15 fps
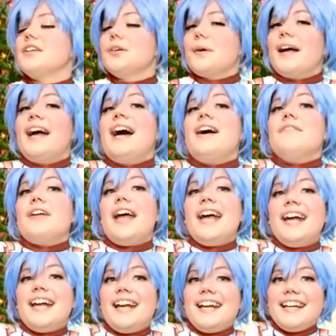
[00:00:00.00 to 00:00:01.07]
do I have
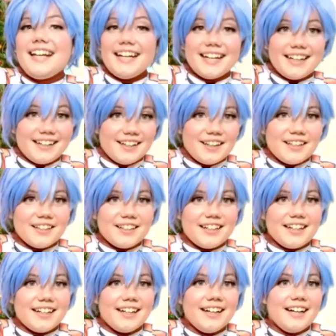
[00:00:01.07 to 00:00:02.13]
any
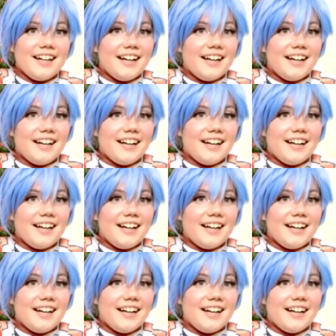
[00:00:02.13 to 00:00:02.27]
other